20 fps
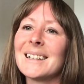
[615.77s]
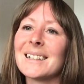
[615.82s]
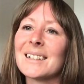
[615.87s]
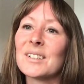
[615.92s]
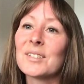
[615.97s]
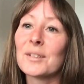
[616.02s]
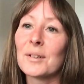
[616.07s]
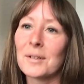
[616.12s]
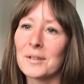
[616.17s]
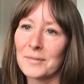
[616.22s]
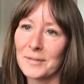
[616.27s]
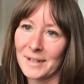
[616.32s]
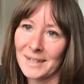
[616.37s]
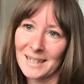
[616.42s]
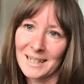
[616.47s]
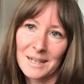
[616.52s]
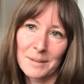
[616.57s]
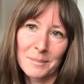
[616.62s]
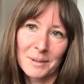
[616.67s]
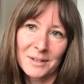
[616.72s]
Sorry if you
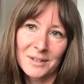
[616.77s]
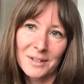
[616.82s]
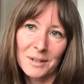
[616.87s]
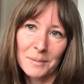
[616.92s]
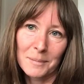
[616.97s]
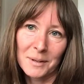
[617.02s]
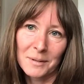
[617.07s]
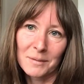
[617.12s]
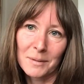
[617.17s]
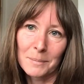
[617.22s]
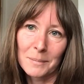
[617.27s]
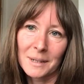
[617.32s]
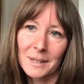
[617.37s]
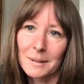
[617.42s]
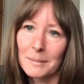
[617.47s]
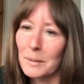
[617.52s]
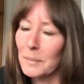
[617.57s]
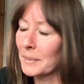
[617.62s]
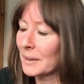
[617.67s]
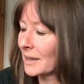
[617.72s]
can hear my stomach rumbling.
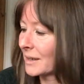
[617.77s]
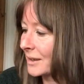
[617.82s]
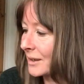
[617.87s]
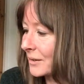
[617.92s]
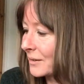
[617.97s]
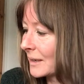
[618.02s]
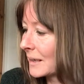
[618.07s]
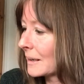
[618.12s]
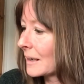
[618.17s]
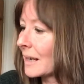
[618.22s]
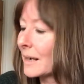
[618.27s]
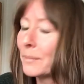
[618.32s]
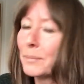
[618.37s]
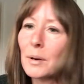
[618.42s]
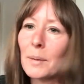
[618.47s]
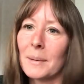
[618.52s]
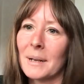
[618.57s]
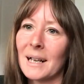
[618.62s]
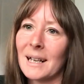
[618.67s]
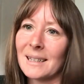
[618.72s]
I'm a bit hungry. I'll
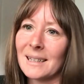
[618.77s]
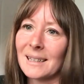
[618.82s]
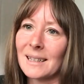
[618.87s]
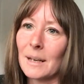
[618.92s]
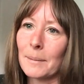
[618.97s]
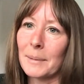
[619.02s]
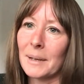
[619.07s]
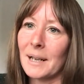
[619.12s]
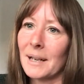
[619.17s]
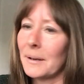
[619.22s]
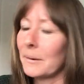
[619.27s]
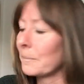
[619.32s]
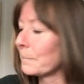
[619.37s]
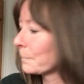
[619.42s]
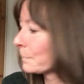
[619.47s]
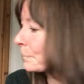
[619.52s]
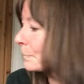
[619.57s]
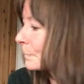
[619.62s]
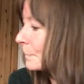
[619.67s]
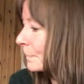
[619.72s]
probably edit that bit out.
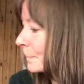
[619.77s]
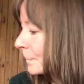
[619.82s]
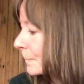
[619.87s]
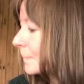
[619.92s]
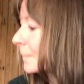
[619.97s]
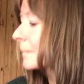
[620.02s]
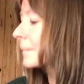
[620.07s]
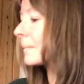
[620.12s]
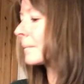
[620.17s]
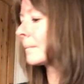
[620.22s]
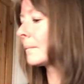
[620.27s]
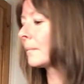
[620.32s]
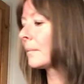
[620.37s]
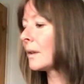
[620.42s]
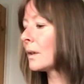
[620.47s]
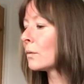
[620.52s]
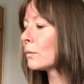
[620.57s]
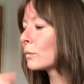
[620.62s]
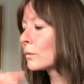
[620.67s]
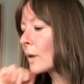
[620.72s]

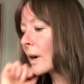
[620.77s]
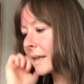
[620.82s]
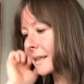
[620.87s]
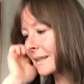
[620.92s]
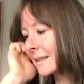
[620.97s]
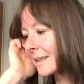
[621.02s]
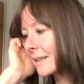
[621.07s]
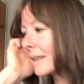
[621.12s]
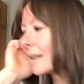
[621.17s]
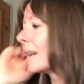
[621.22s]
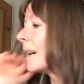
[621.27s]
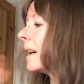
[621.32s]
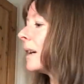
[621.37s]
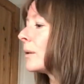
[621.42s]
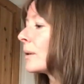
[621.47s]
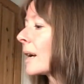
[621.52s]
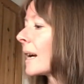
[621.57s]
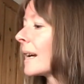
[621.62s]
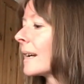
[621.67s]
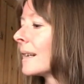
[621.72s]
Right,
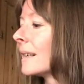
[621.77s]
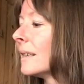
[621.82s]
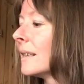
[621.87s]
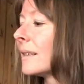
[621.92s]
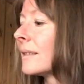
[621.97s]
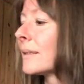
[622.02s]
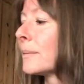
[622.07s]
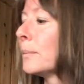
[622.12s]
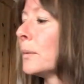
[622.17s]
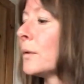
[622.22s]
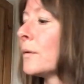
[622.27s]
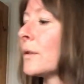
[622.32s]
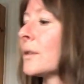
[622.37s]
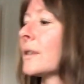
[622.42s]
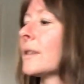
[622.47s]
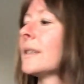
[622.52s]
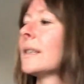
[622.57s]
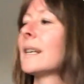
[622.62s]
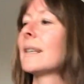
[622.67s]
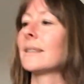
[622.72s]
okay, let's move on
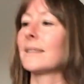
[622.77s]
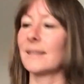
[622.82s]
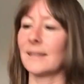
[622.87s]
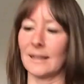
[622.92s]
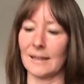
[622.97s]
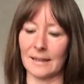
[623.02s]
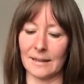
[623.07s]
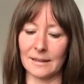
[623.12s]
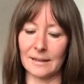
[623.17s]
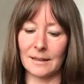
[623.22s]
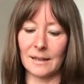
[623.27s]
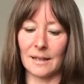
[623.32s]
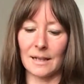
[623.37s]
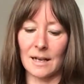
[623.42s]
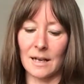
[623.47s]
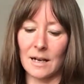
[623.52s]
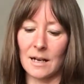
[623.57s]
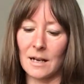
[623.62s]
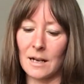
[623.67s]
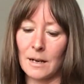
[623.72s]
to the next thing.
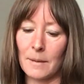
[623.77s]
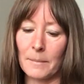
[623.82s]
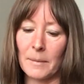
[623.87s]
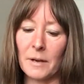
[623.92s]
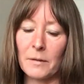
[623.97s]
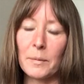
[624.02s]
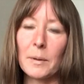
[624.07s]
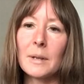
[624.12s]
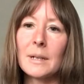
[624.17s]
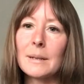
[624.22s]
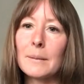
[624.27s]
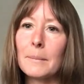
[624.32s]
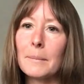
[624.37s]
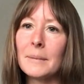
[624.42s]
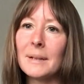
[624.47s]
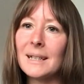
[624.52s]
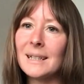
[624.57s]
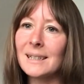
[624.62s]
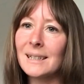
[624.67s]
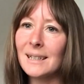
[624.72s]
I've
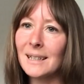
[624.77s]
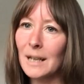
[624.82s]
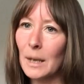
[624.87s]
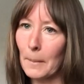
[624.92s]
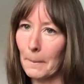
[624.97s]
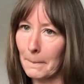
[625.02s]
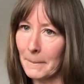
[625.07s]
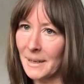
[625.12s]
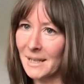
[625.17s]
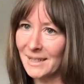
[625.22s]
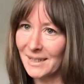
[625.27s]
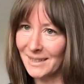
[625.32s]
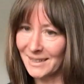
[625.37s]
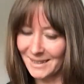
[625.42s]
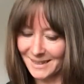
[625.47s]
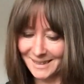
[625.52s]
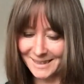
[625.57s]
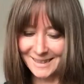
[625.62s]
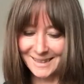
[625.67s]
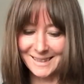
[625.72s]
been knitting
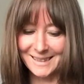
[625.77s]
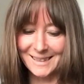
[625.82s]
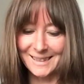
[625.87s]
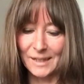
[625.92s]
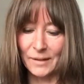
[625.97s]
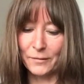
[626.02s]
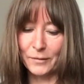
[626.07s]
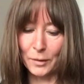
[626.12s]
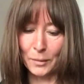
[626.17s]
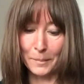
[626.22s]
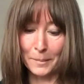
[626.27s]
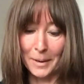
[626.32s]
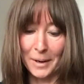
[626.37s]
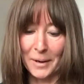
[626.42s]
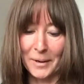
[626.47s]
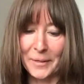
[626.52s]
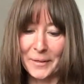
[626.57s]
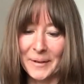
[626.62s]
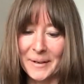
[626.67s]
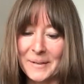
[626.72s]
mittens for
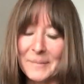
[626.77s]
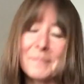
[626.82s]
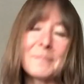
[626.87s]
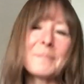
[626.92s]
Martha.